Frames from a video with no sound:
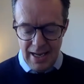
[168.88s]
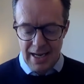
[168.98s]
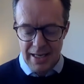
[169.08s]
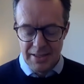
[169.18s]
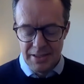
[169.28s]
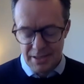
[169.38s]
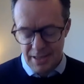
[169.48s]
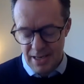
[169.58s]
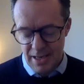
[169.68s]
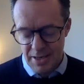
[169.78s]
And
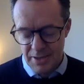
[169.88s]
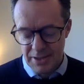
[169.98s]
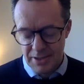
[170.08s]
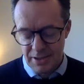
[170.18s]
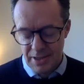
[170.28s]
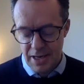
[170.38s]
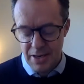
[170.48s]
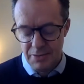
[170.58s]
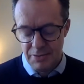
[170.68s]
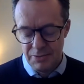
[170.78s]
uh, this
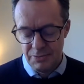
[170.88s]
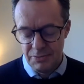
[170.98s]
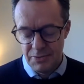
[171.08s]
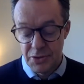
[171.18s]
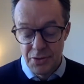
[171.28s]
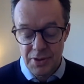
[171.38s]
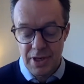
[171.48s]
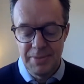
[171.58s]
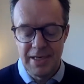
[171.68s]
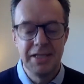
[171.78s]
uh, talk
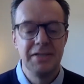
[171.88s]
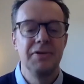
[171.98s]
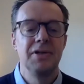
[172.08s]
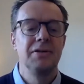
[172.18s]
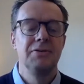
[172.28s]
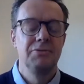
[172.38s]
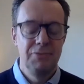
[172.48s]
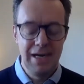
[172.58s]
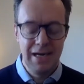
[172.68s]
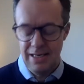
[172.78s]
comes out of a
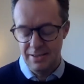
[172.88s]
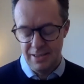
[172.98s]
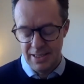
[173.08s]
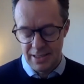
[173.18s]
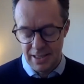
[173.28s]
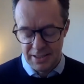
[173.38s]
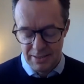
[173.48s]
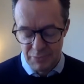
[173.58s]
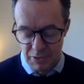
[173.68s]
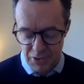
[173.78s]
really
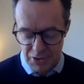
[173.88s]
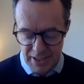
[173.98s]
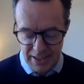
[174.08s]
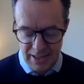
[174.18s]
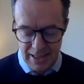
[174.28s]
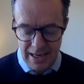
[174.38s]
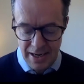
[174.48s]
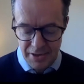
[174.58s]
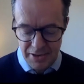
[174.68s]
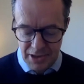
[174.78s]
exciting book project that
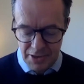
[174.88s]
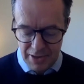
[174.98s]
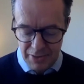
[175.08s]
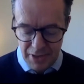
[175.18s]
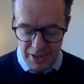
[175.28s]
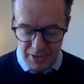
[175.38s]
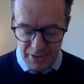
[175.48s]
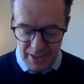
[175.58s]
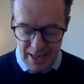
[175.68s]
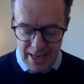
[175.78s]
Ileana is currently working
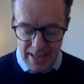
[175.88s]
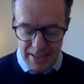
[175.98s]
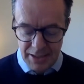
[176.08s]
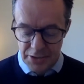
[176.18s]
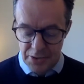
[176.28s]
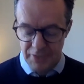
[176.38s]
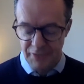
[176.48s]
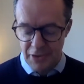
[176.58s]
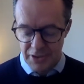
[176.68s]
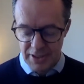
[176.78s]
on. And it's a talk that
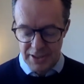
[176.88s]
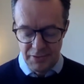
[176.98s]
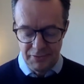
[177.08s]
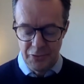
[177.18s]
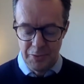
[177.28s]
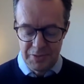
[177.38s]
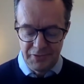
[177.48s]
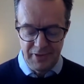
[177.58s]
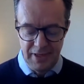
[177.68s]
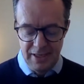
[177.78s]
focuses on forms
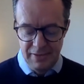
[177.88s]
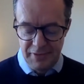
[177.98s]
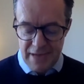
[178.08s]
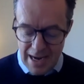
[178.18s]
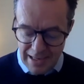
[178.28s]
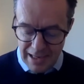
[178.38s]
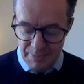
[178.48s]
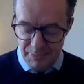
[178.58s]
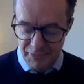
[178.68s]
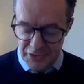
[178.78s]
of
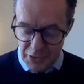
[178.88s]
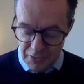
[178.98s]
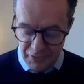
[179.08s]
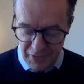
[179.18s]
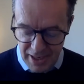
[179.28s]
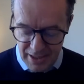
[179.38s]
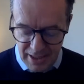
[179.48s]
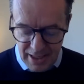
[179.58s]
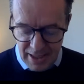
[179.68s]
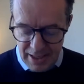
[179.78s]
vernacular photography
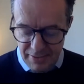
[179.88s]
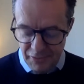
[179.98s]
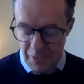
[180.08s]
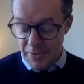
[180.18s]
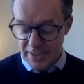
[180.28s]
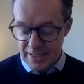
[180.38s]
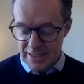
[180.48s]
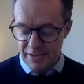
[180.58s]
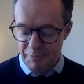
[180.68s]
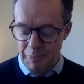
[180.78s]
from the
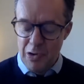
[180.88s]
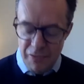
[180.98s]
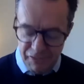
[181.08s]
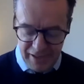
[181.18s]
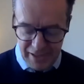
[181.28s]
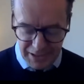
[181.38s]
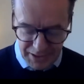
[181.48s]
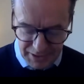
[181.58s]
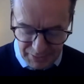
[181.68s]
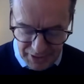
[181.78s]
city of
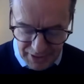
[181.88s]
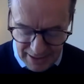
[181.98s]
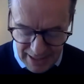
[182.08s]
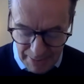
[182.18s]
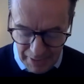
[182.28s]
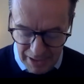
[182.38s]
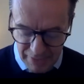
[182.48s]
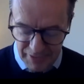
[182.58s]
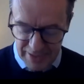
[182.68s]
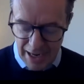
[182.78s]
Bluefields, which is the capital
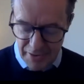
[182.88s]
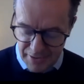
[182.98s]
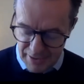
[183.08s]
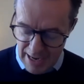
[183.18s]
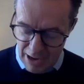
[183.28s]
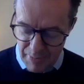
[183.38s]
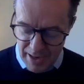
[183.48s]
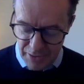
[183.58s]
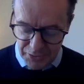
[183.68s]
of the South Caribbean